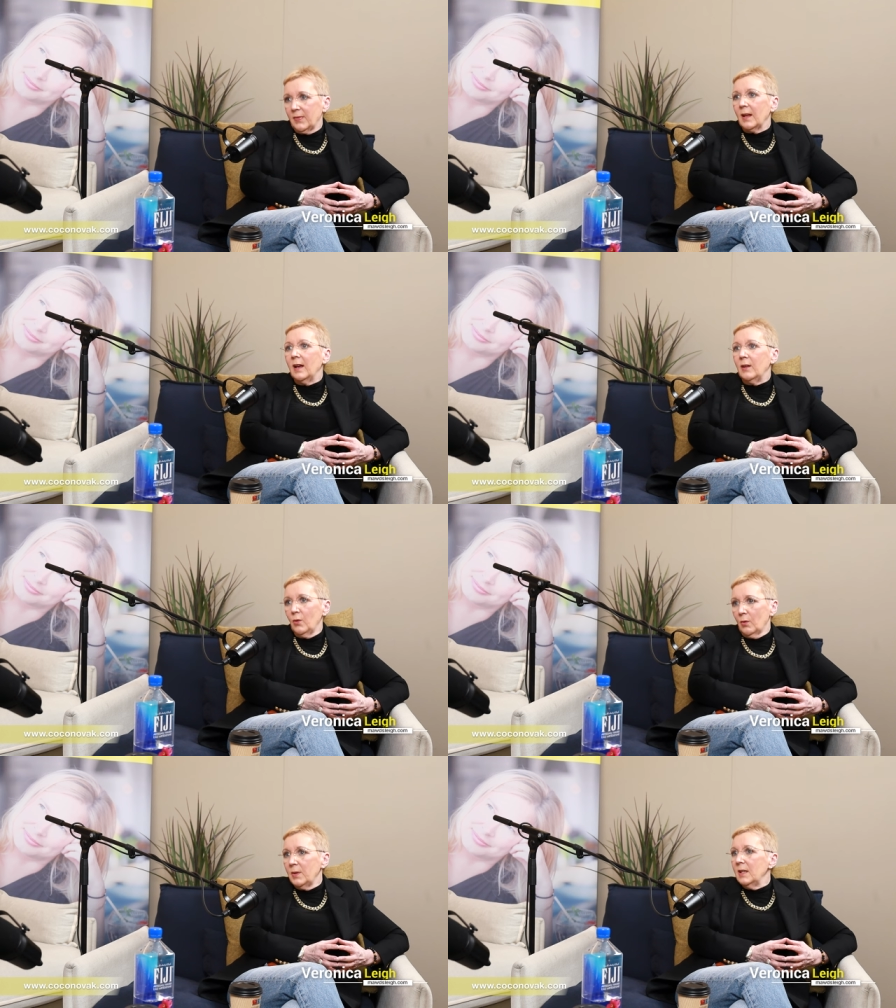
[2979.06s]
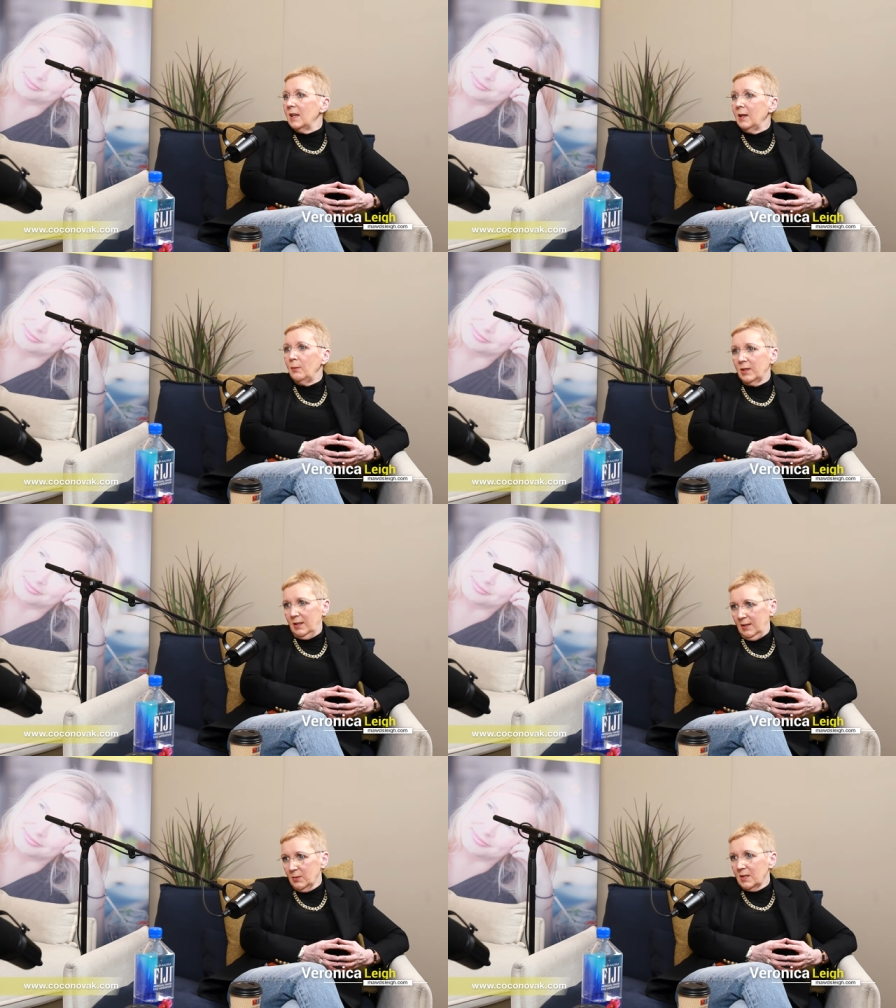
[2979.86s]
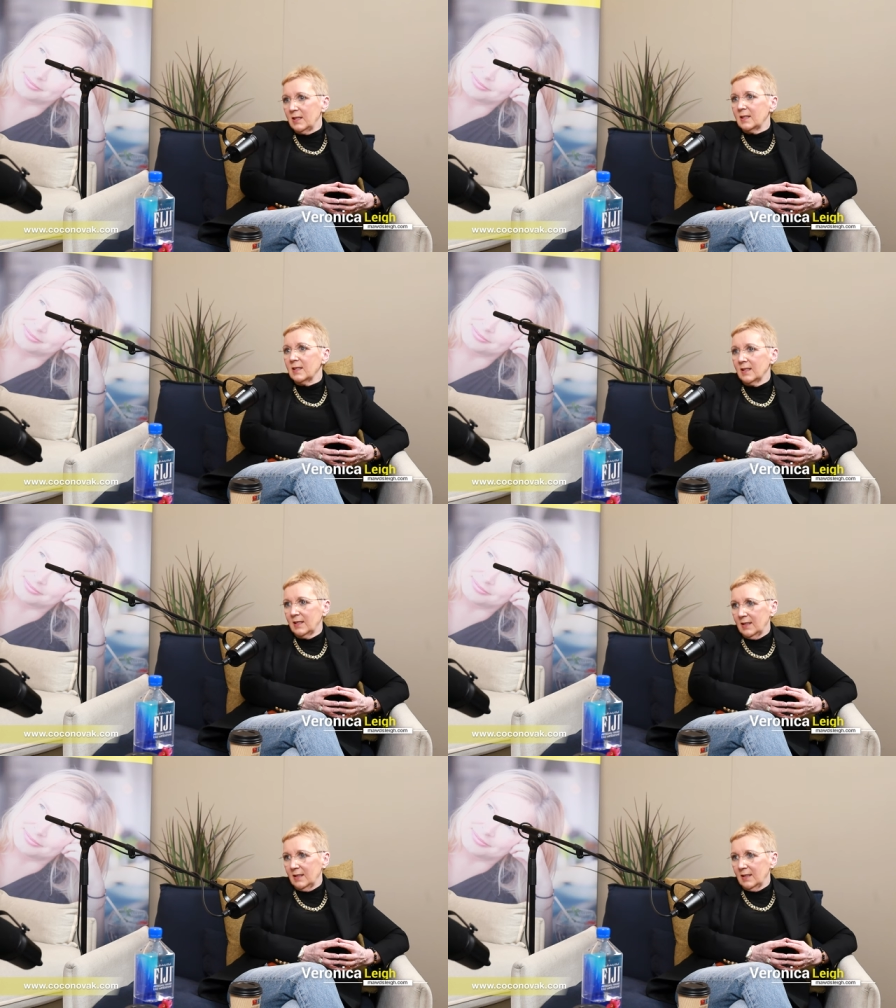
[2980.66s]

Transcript: and not be in anybody else's. Yeah.